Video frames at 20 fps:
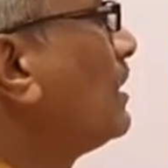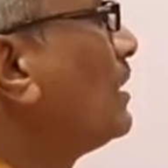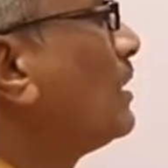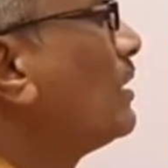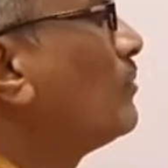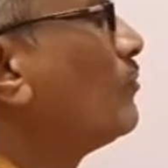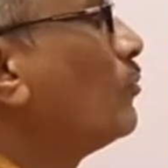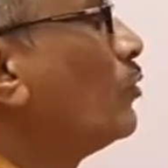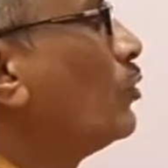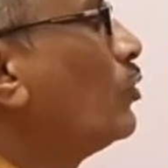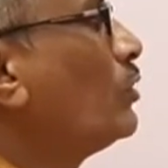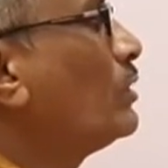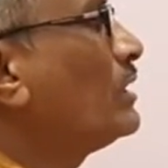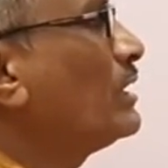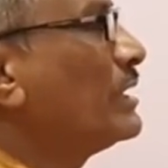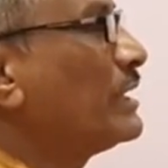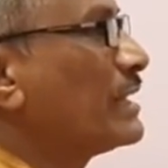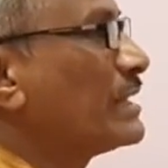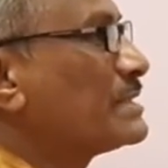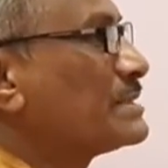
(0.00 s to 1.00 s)
Mohan
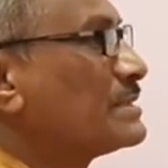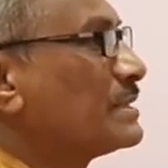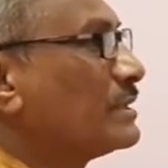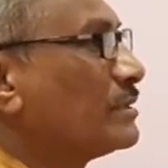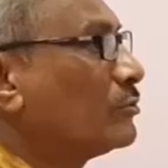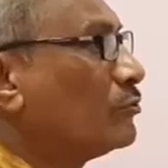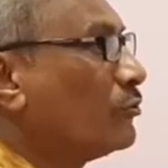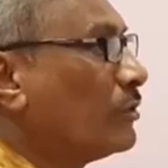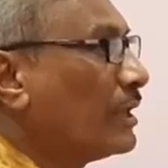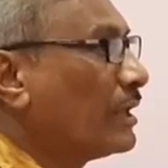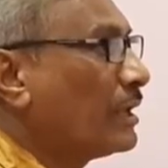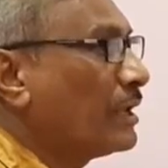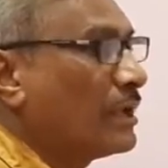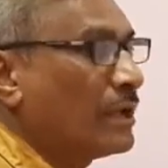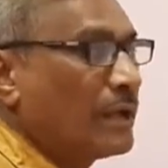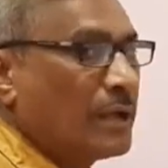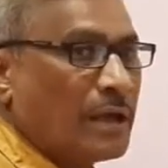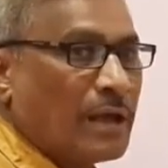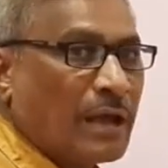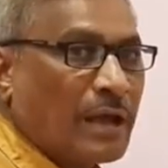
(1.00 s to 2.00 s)
Girase Dhule,
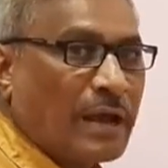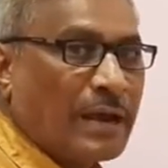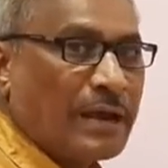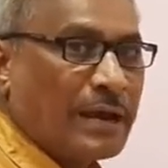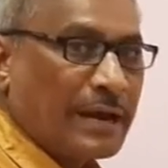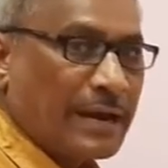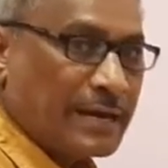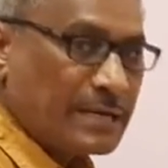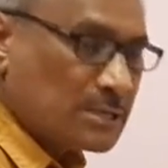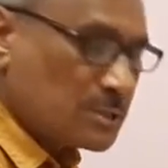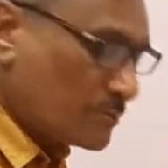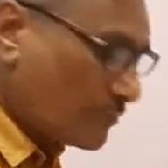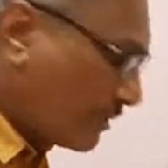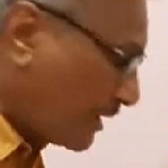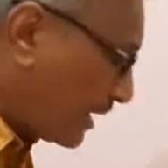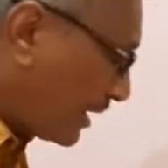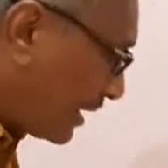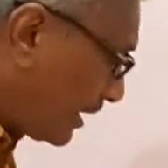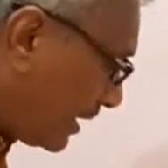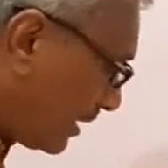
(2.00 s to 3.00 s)
and that's why
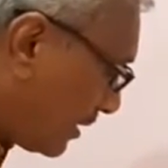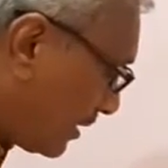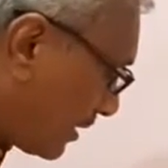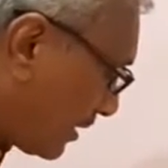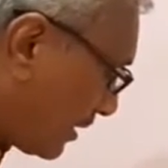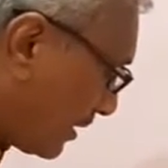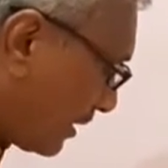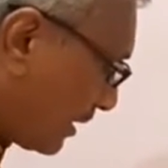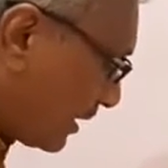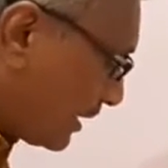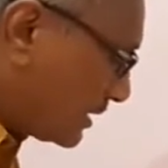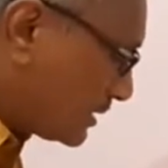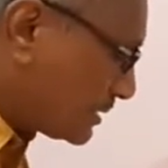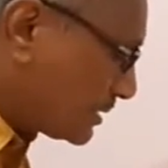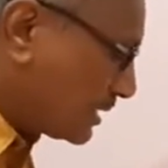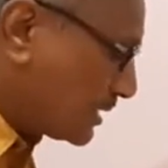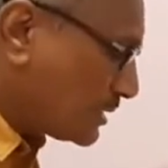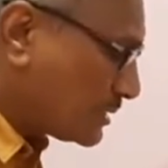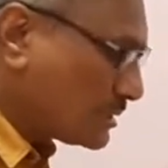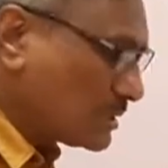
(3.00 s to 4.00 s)
here he
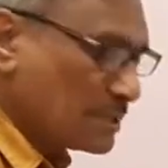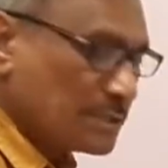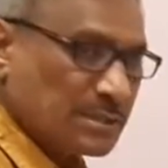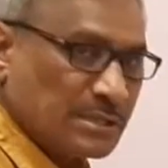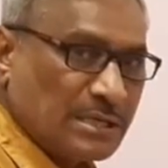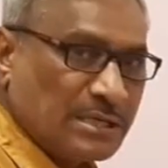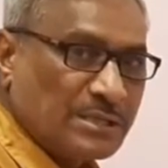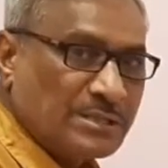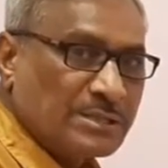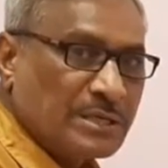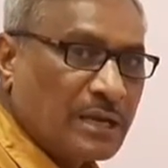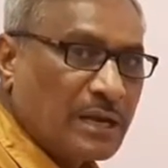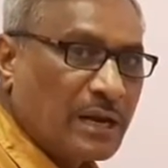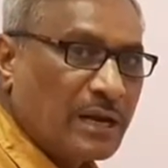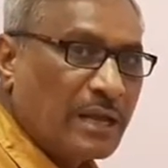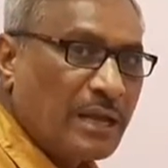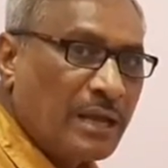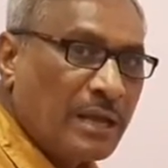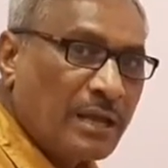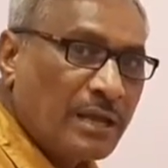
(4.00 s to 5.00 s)
says
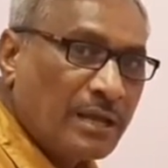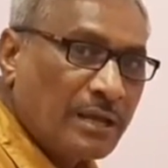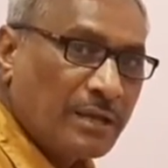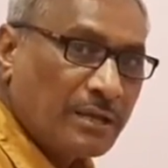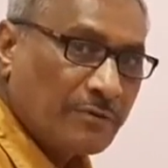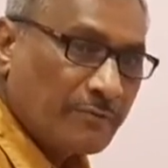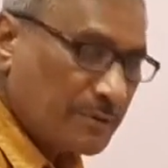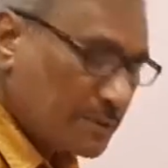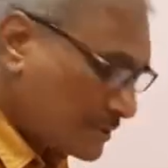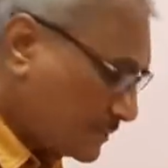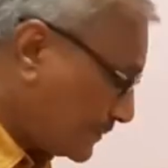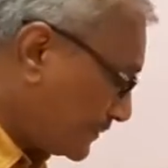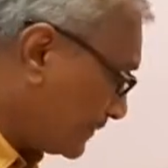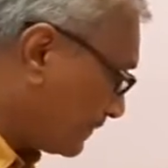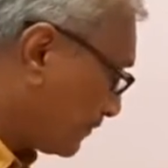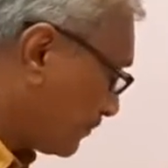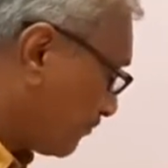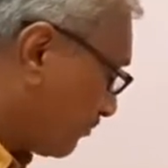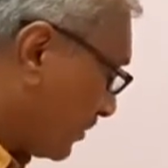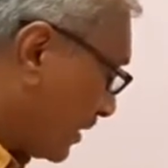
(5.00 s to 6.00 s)
sincerely yours.
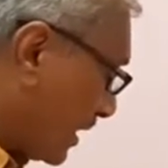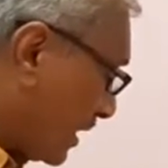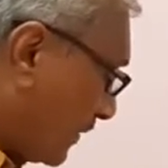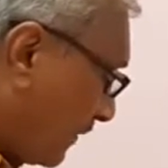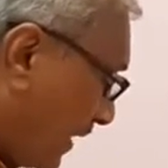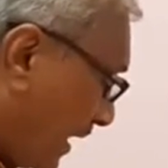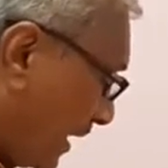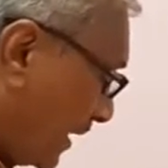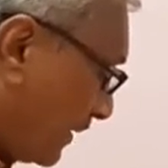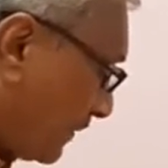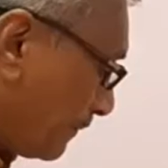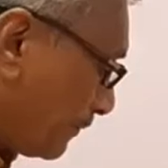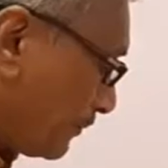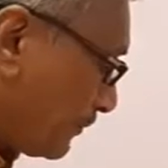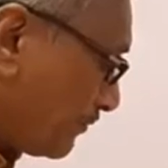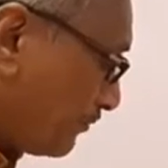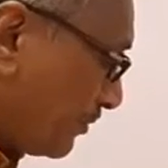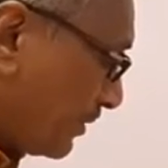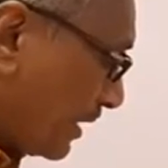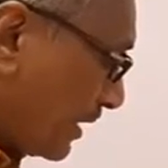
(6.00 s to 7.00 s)
Then
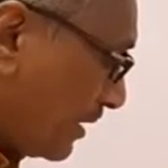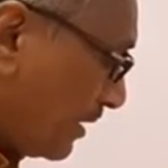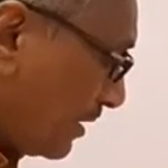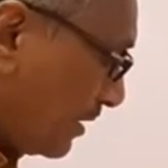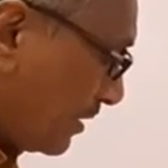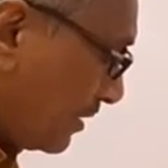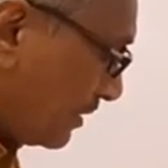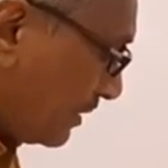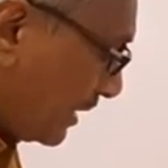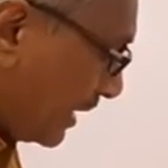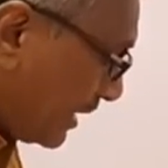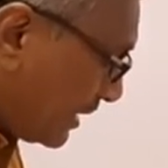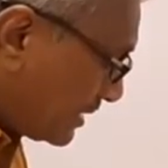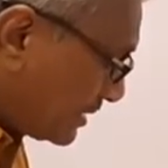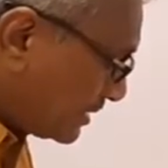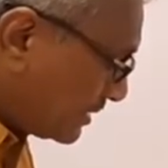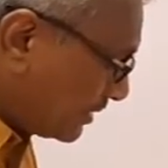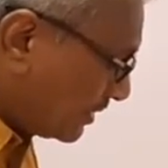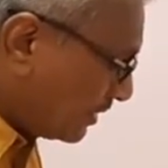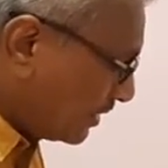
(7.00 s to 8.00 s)
there
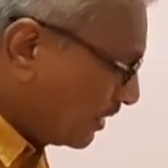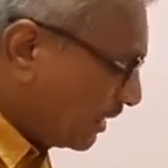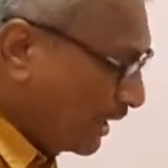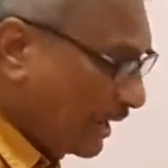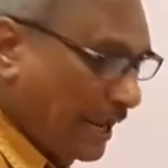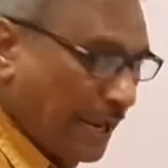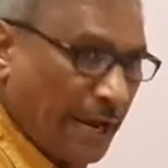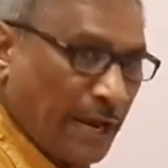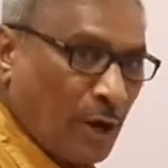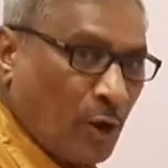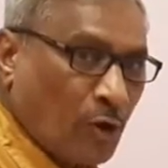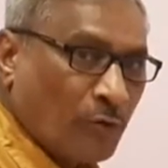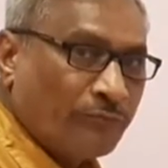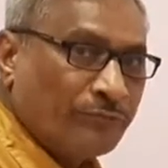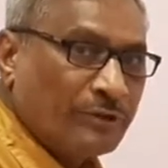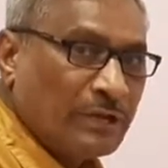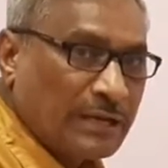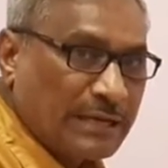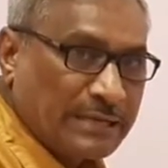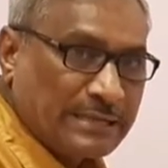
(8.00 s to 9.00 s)
is the end of
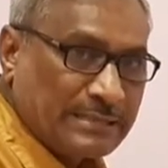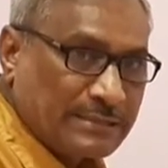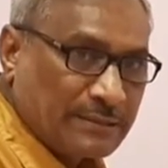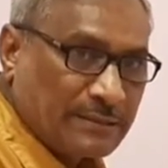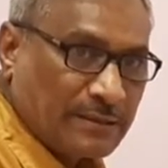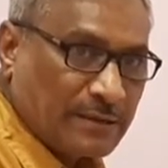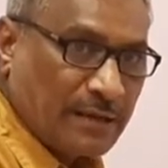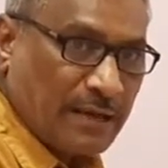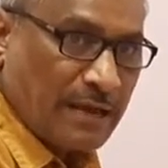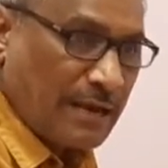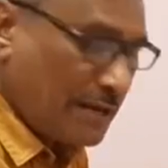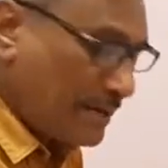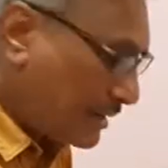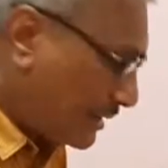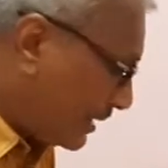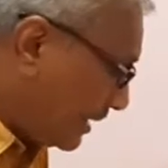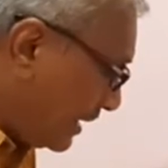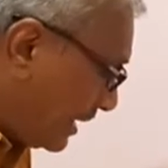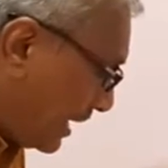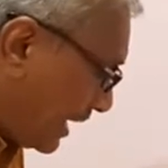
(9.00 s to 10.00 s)
the letter, and
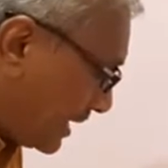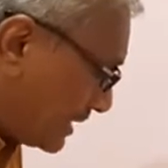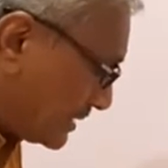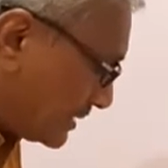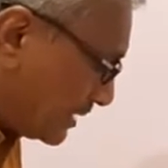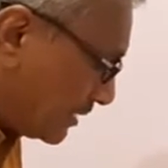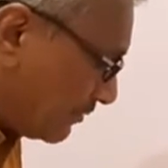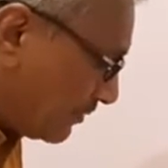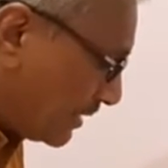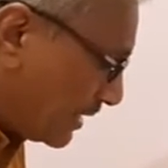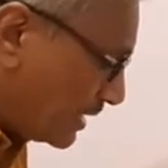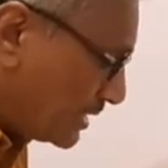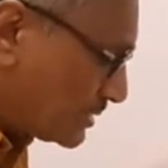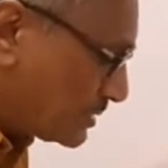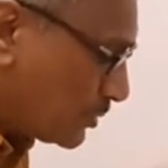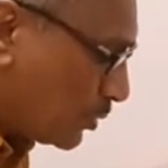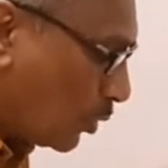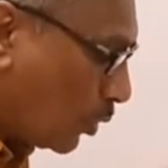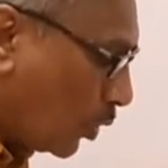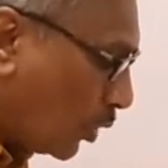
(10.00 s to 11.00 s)
he has given
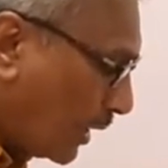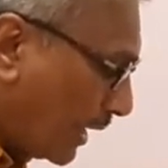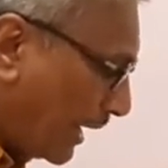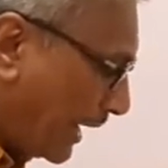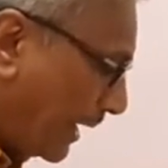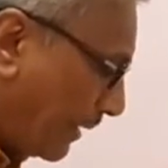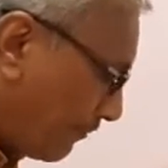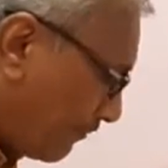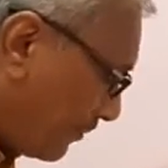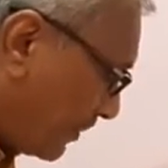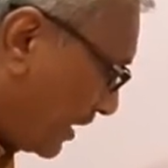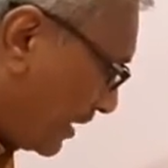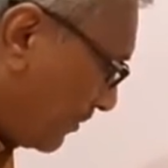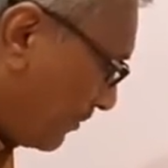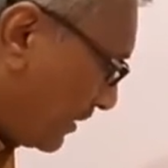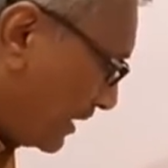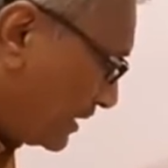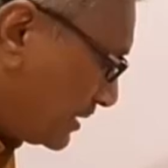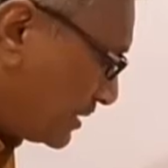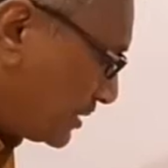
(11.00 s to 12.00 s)
his own name,
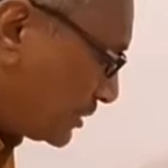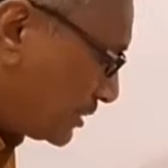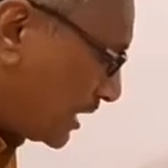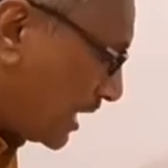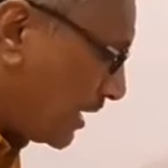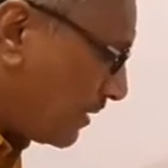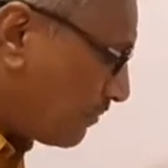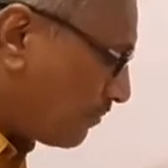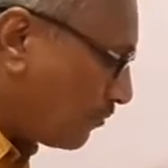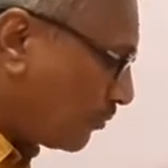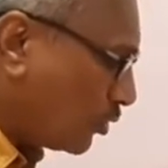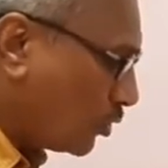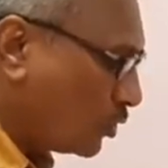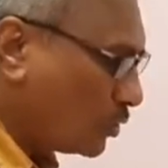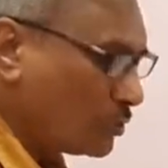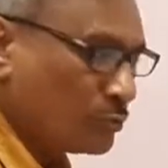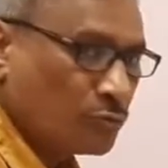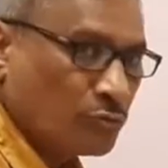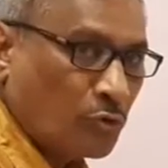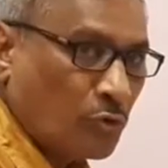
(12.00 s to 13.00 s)
means Shyam
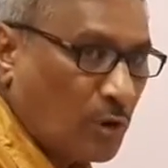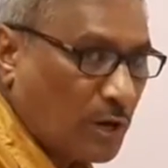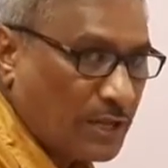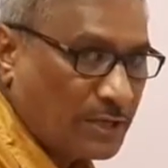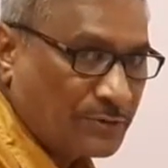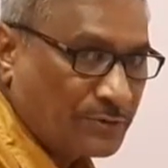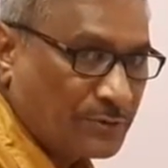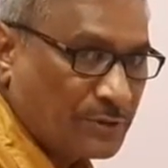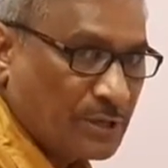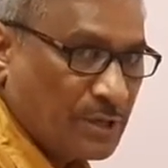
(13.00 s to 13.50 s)
Mohan Thorat.